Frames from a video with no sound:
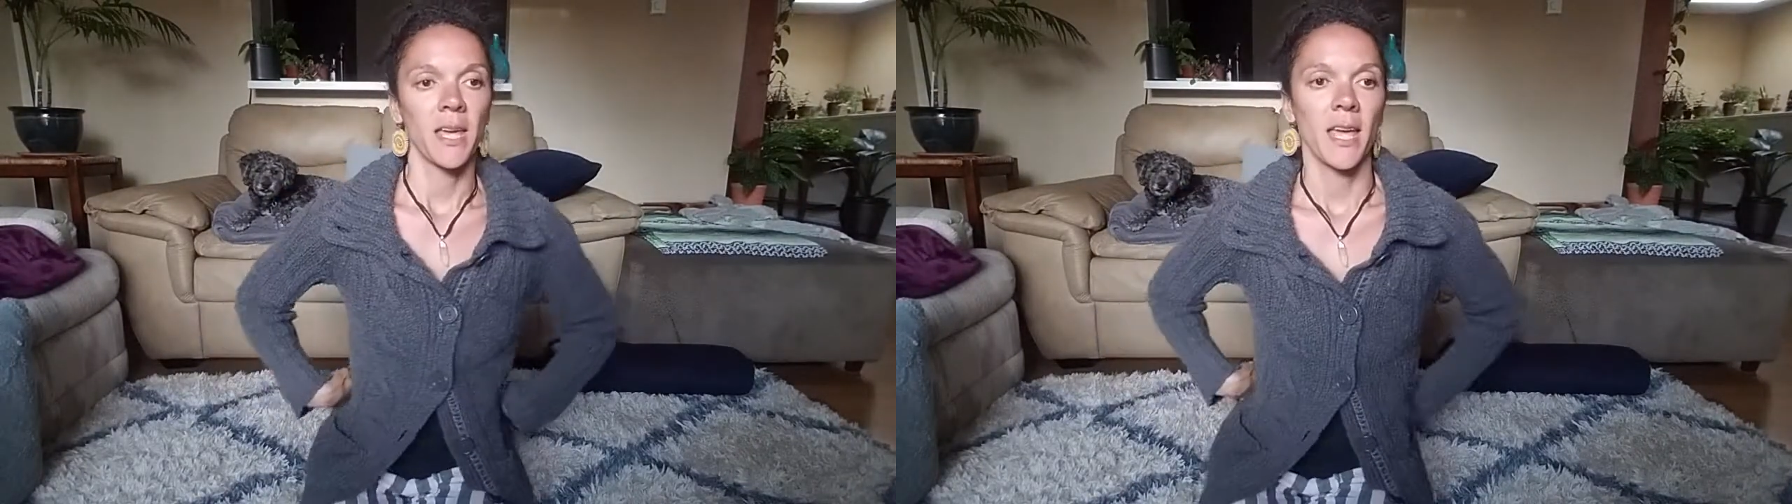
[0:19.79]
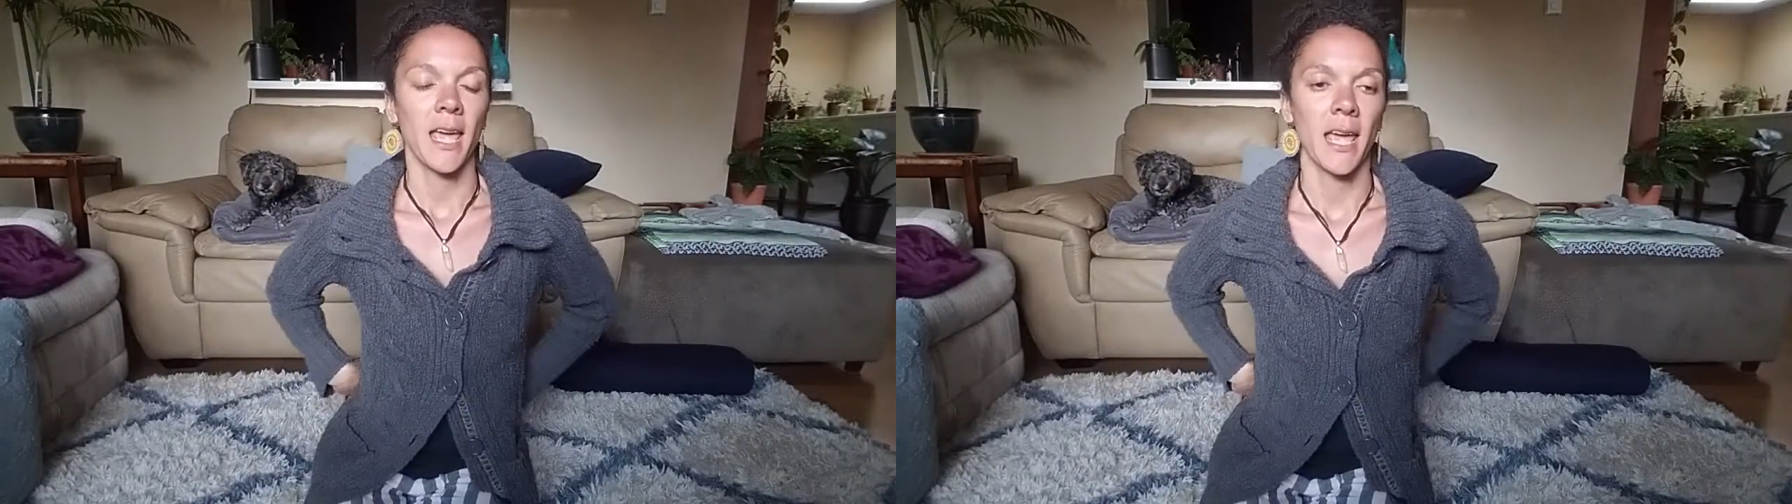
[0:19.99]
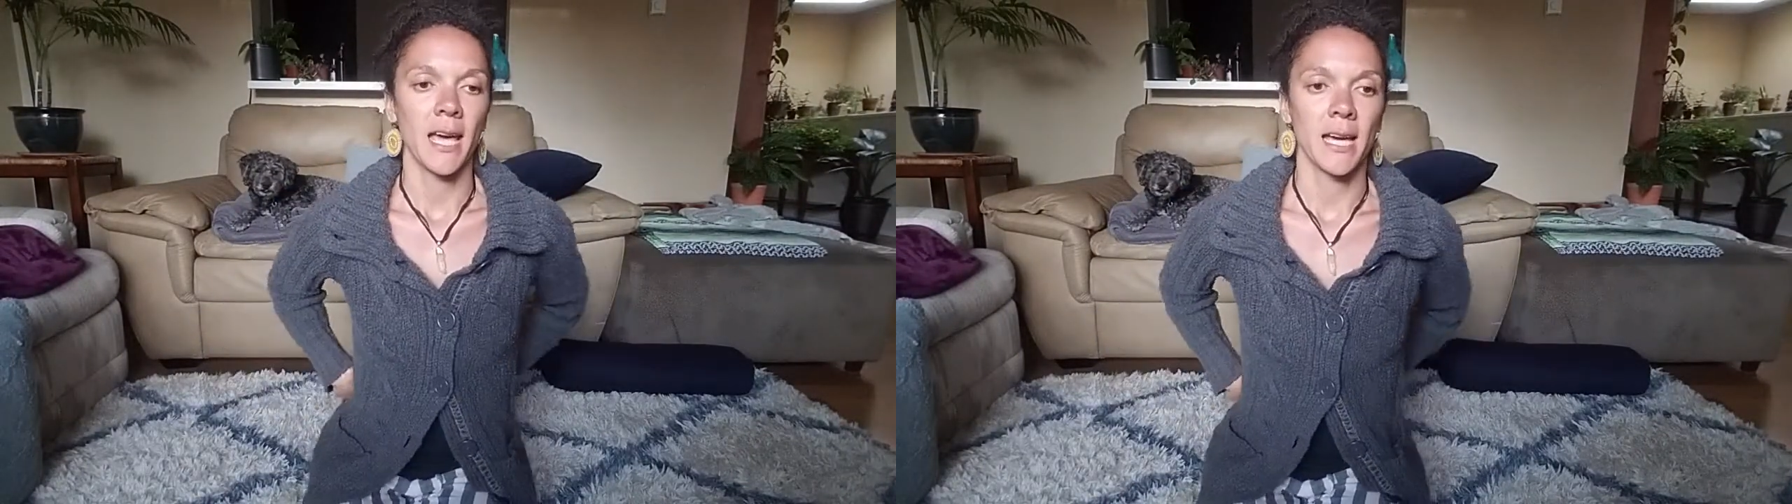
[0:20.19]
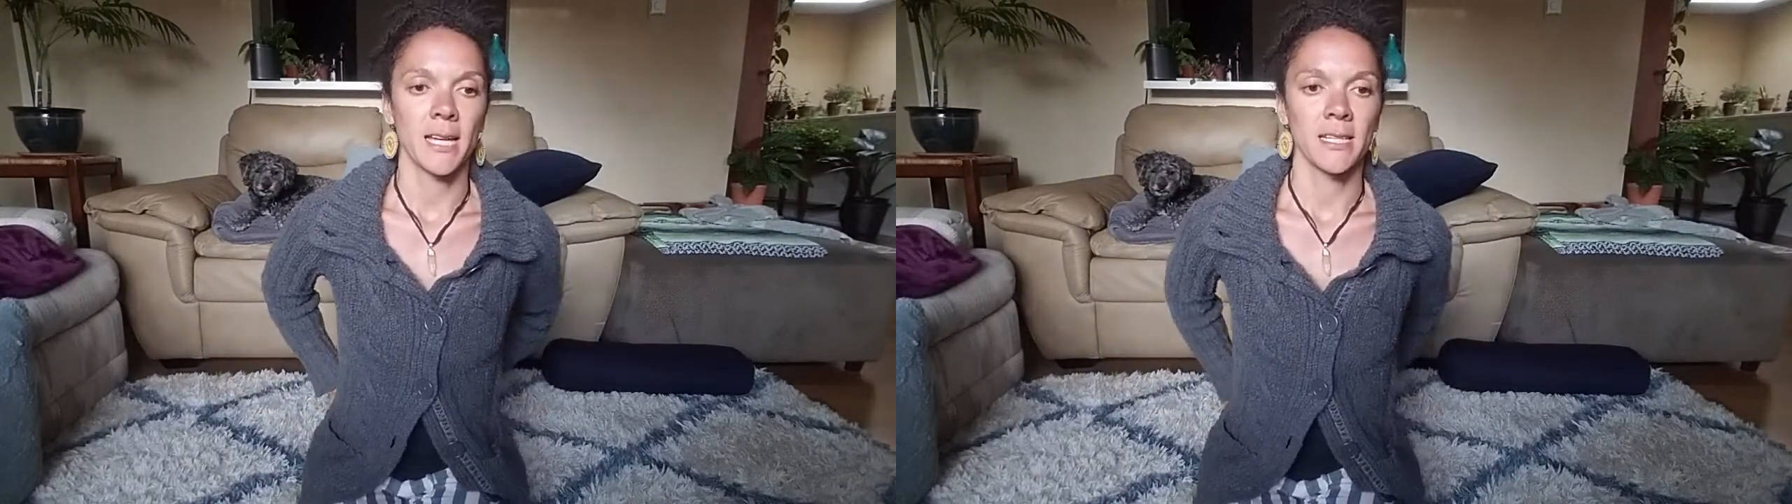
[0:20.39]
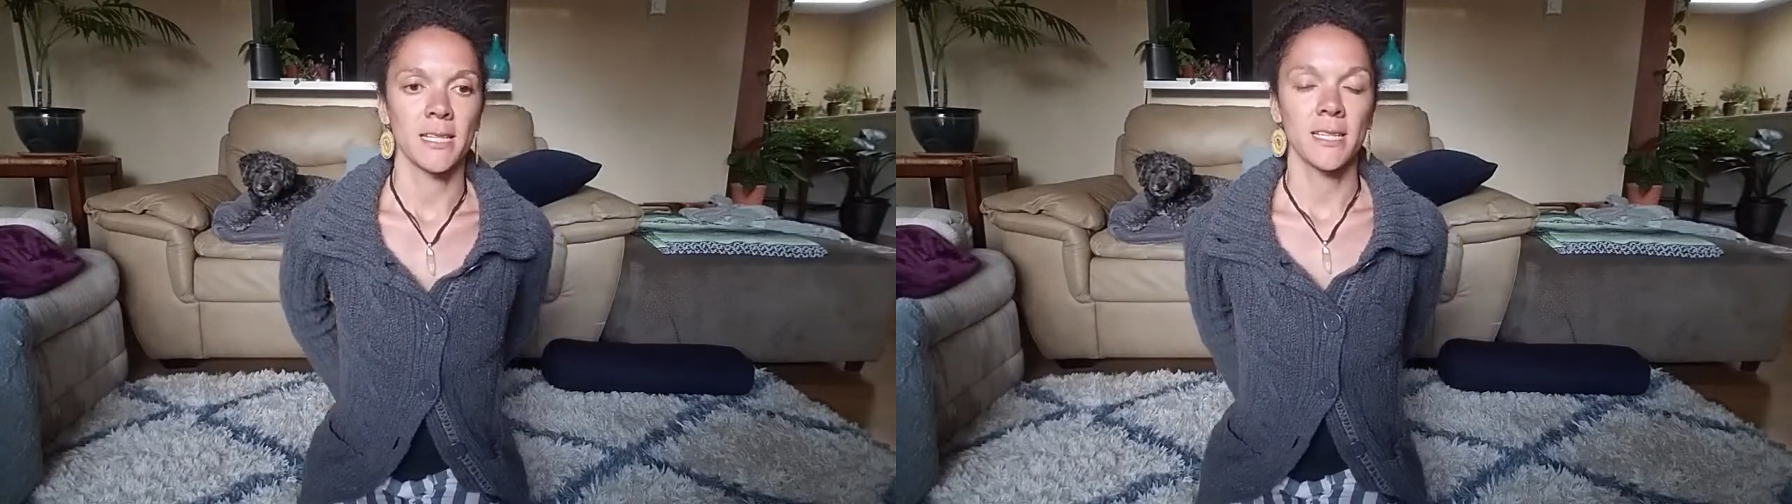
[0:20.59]

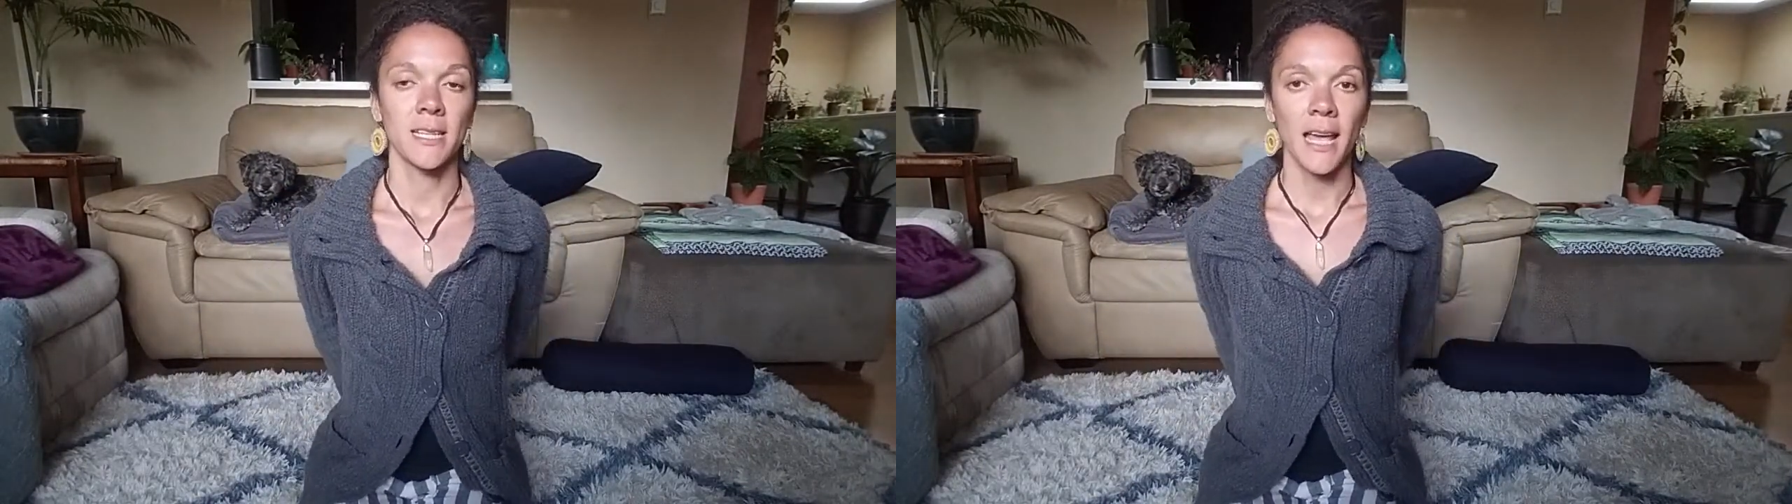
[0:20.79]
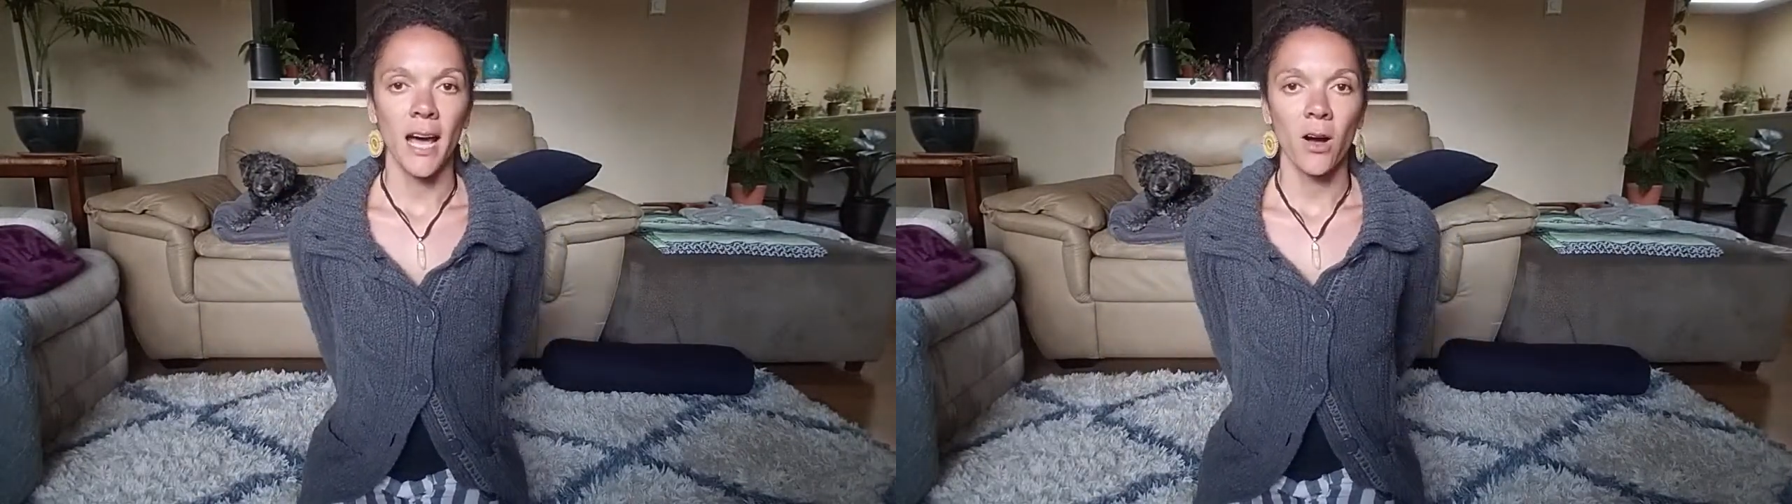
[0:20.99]
And now